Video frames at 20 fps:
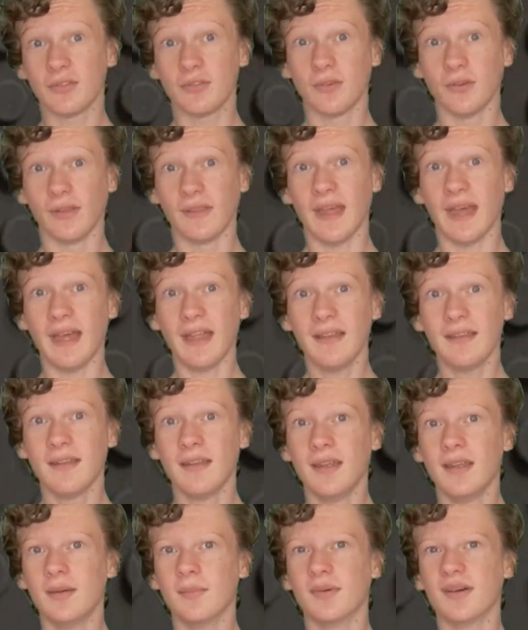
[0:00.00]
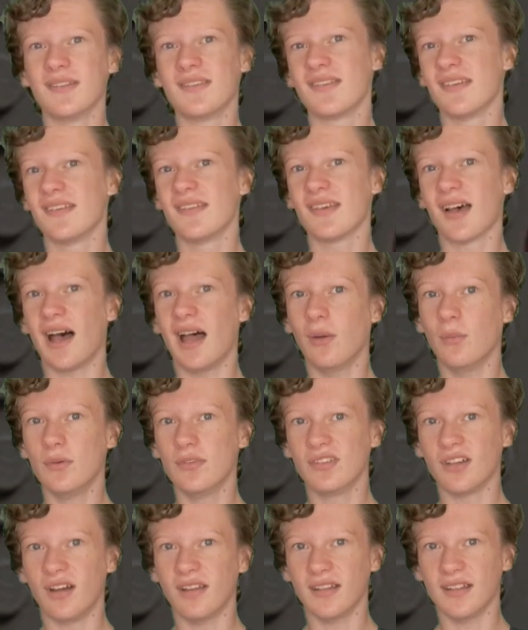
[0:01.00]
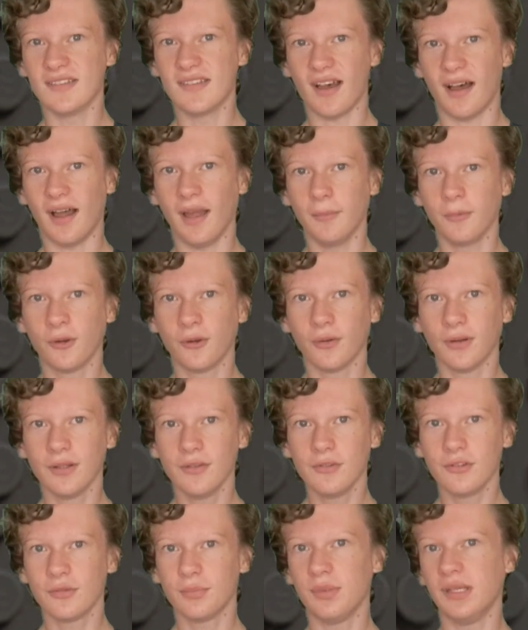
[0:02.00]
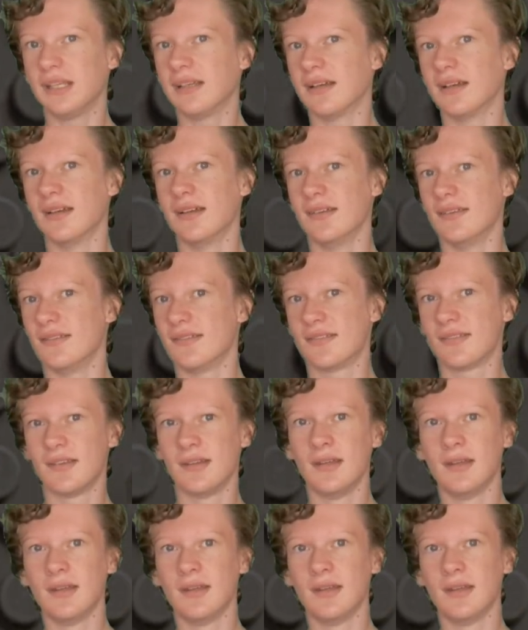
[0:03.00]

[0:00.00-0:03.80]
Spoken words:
for that, but since I was on a time crunch because